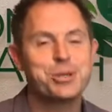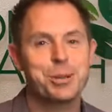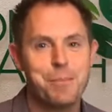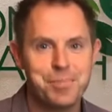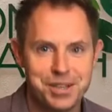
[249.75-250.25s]

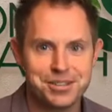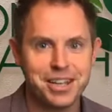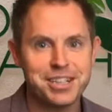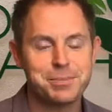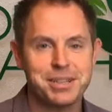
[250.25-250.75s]
to
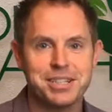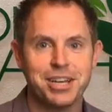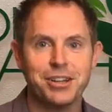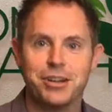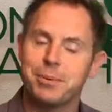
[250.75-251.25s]
send this message
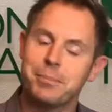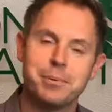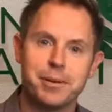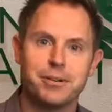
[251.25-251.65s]
out there to people to